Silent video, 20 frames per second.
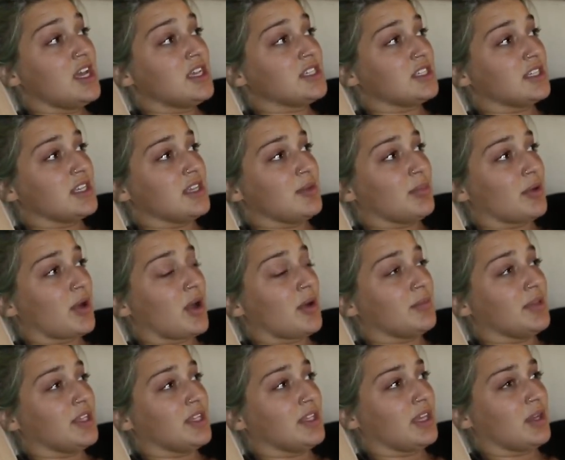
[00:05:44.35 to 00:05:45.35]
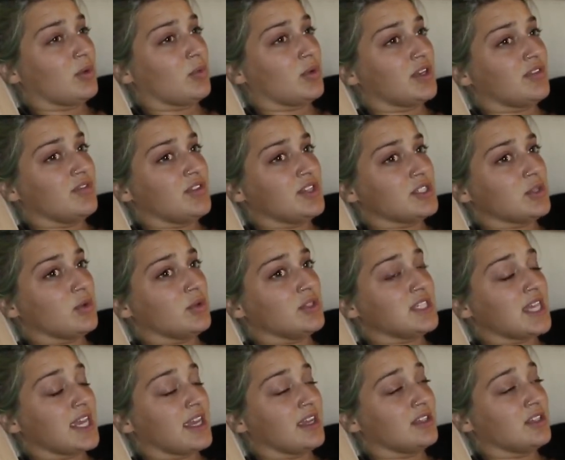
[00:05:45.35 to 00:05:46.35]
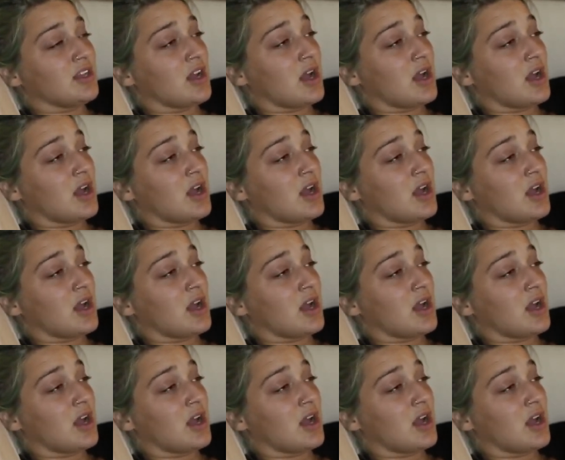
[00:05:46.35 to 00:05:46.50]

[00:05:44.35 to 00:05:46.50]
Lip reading: So he brought me like one of his old tank